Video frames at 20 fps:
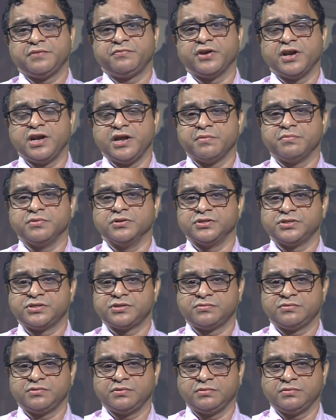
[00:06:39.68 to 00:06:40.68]

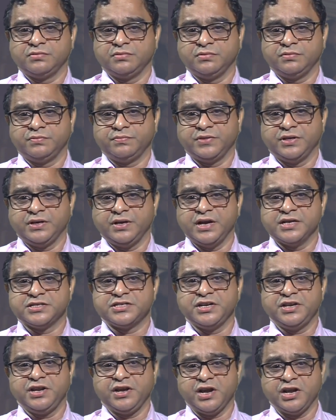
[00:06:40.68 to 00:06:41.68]
variables is
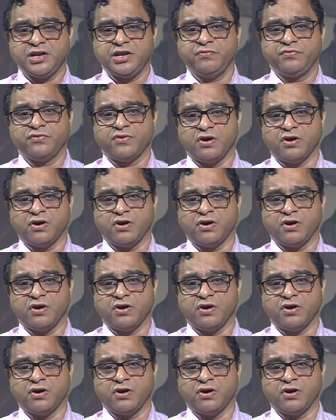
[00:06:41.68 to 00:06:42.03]
indicative